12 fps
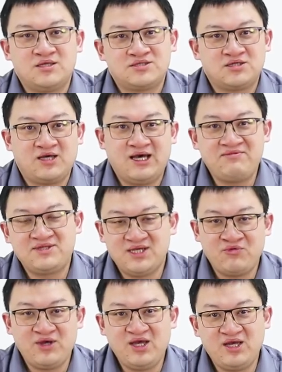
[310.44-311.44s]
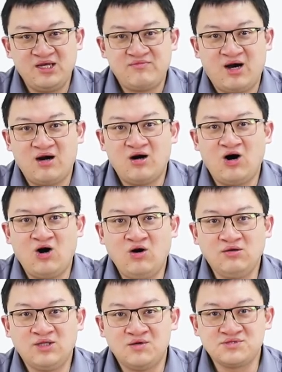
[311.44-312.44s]
So after we hear about
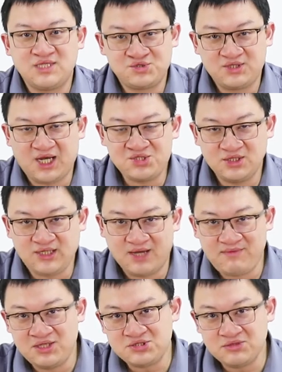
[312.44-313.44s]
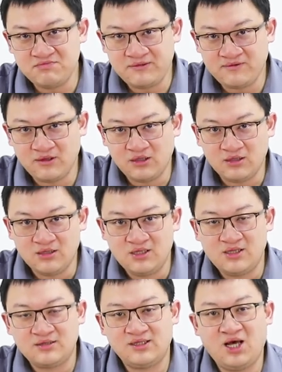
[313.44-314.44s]
all those introductions I mentioned before,
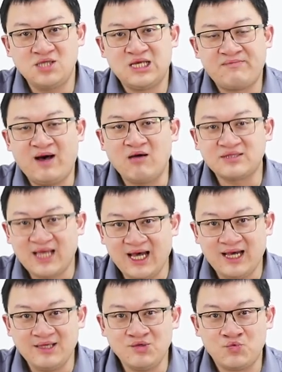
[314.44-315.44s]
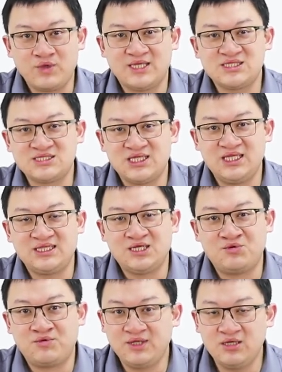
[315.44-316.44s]
now it's about time we can see the
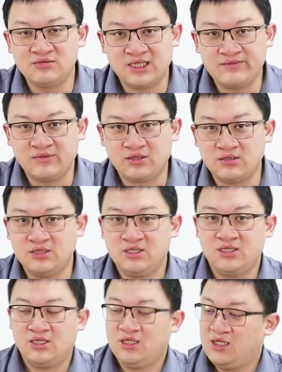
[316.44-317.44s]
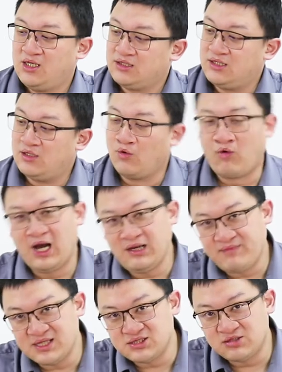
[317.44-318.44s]
real demo. The
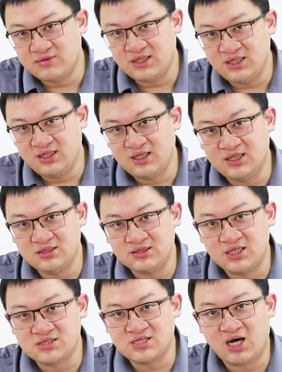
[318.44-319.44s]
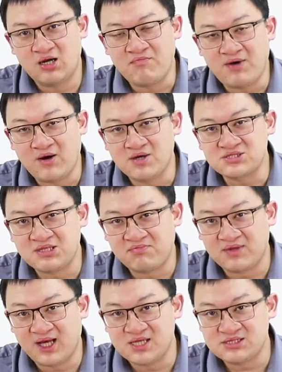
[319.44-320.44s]
white box over here is our power
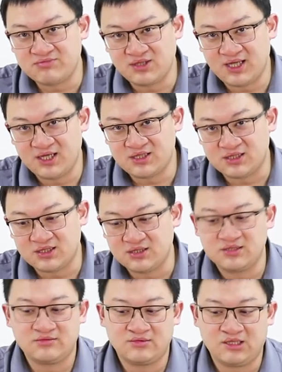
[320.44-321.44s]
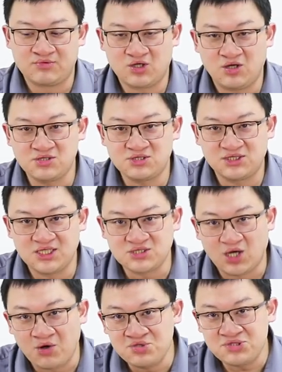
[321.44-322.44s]
supply simulator. Of course, this
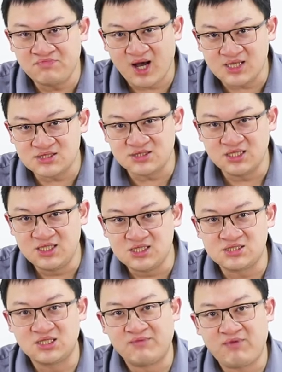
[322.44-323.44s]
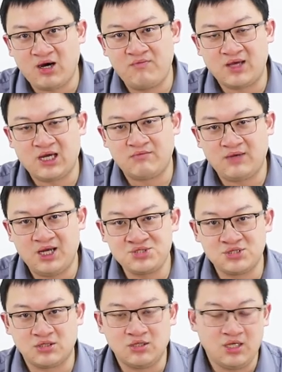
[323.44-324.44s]
orange box is the power backup
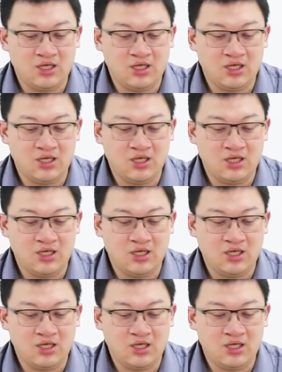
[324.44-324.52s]
module,